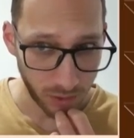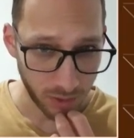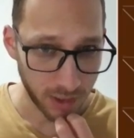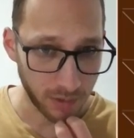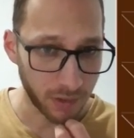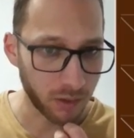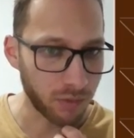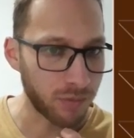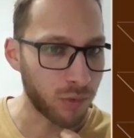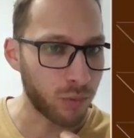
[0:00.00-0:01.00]
7, 8,
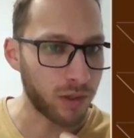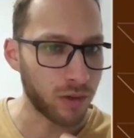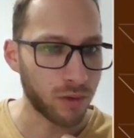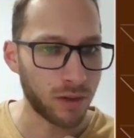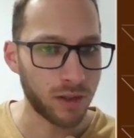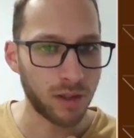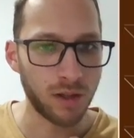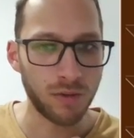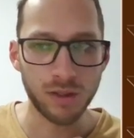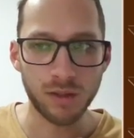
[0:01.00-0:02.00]
3, 4, we know that.
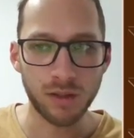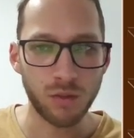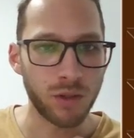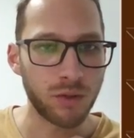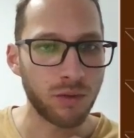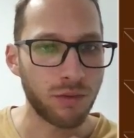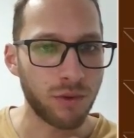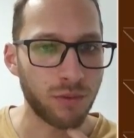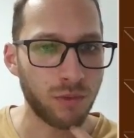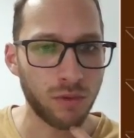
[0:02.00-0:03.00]
Here is still 1, 2, 3,
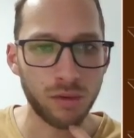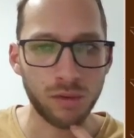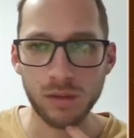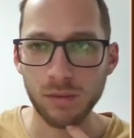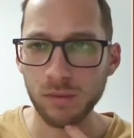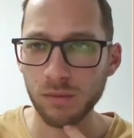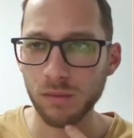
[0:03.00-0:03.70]
4. Let's